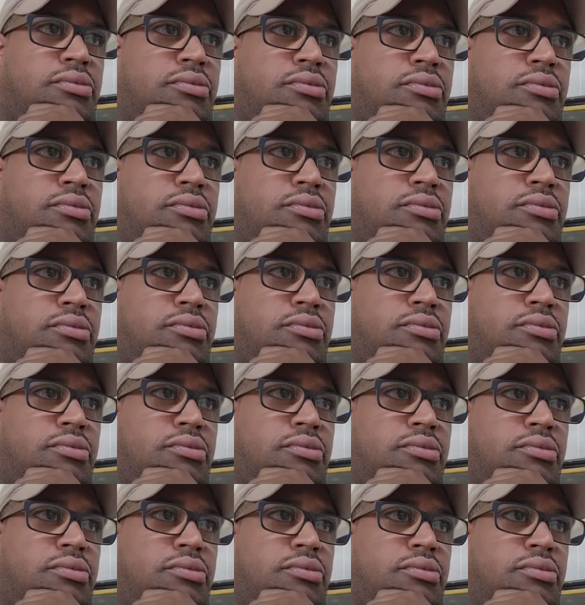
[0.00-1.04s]

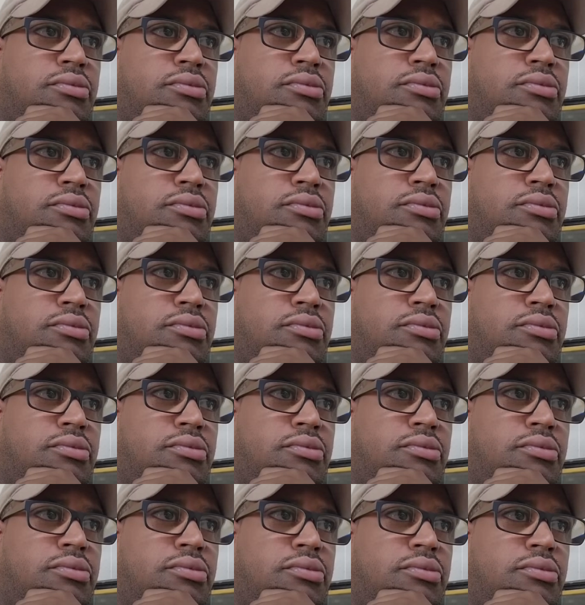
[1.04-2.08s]

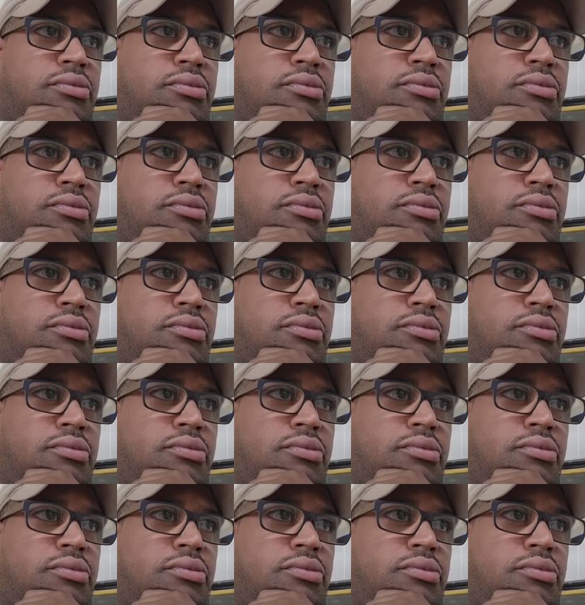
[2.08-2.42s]
The person shown says nothing.